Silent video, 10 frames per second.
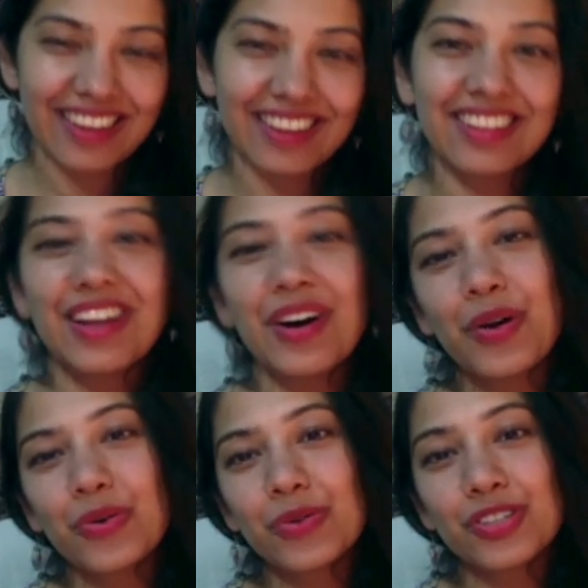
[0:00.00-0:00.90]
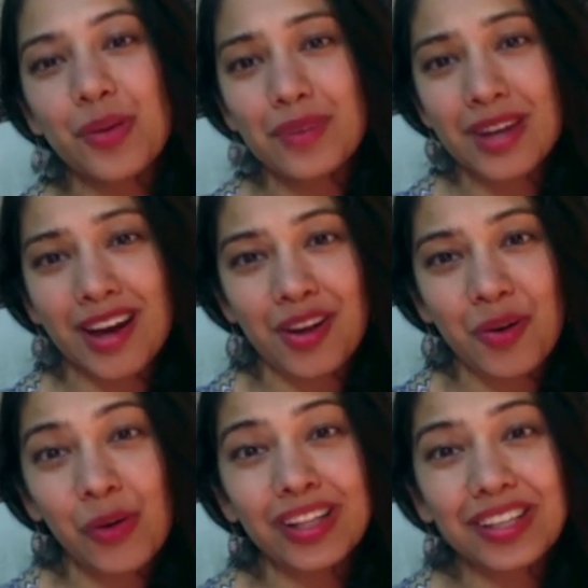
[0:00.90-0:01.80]
Hello, Gemini.
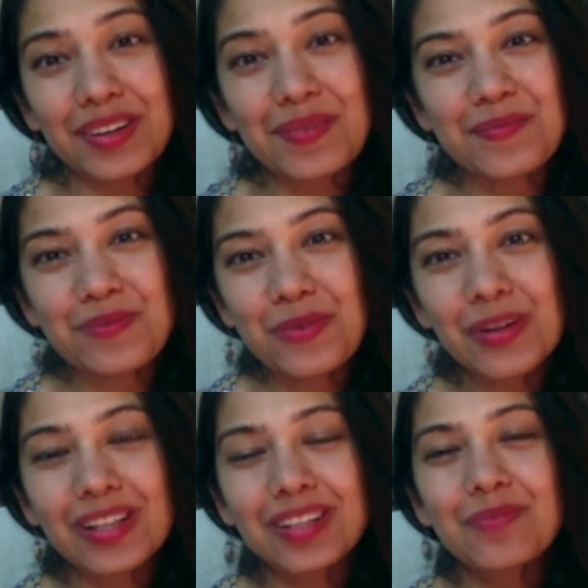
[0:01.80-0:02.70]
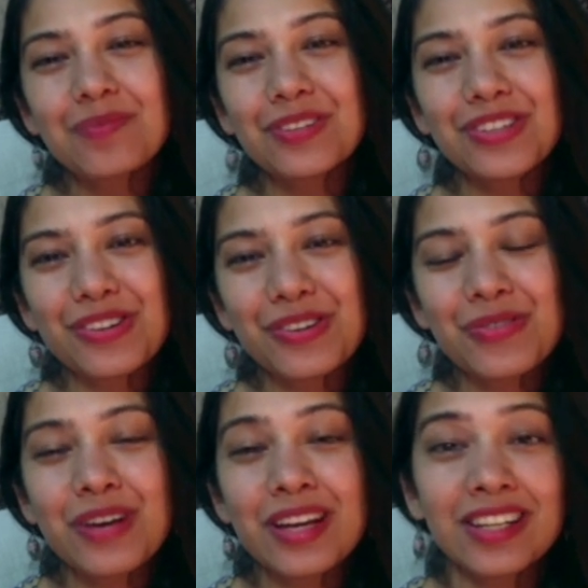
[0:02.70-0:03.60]
Welcome to
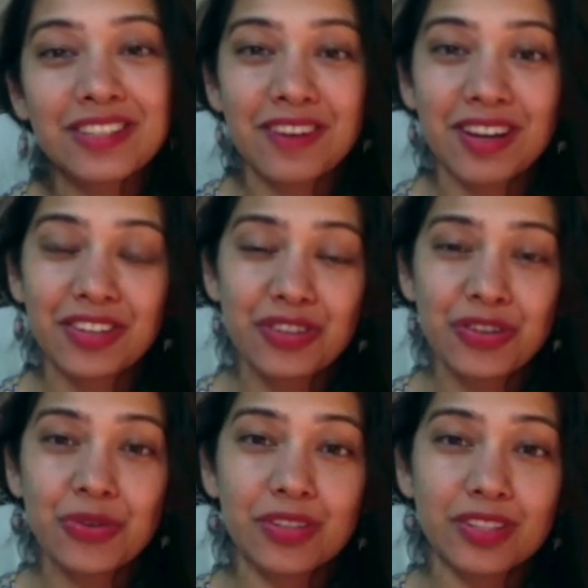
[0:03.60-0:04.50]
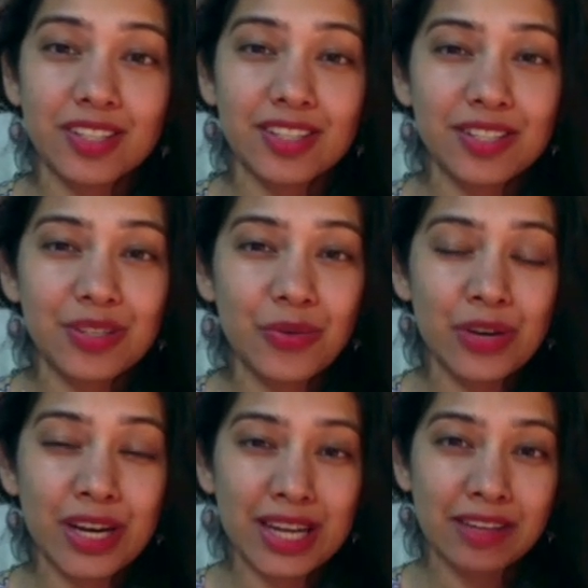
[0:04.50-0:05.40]
Inner Divine Truth. This is your
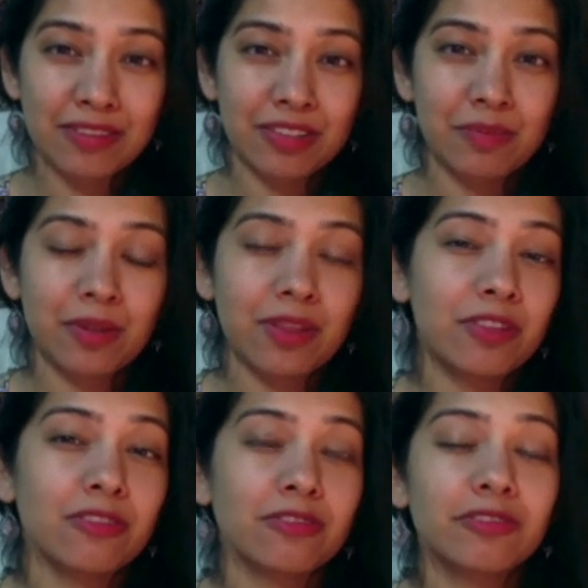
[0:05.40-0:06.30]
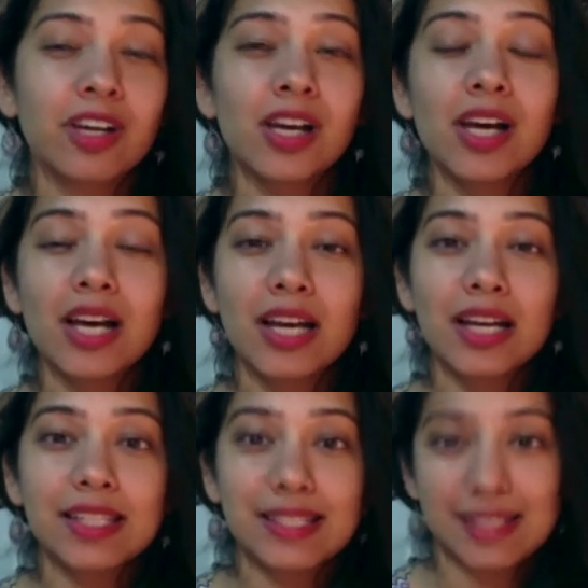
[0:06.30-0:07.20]
reading for the month of
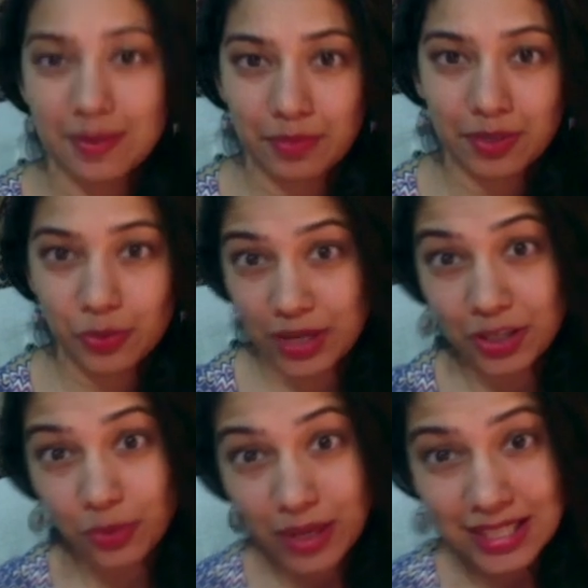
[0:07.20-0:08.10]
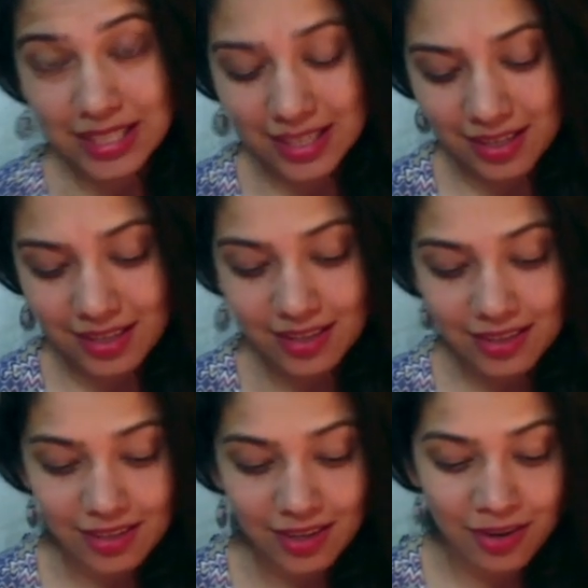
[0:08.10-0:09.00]
December 2020.
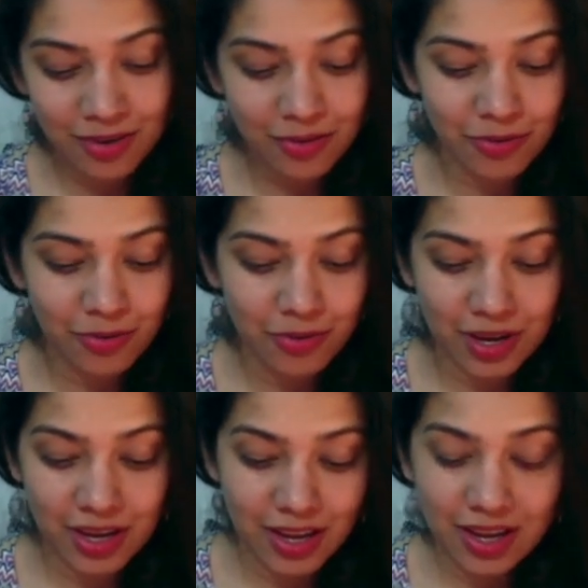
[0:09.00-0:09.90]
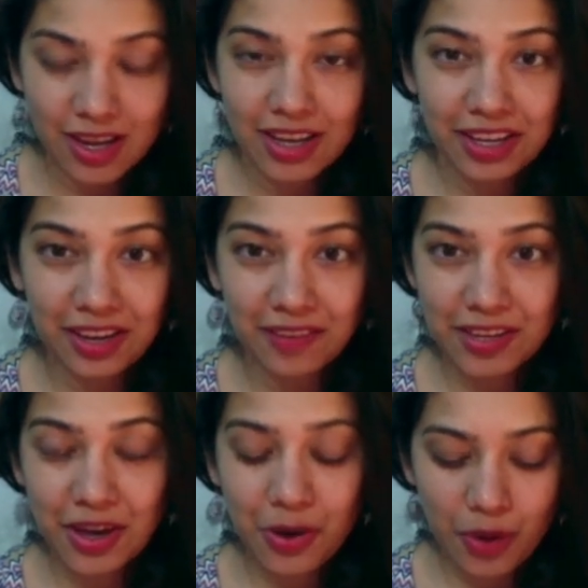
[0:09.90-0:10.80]
So here we go.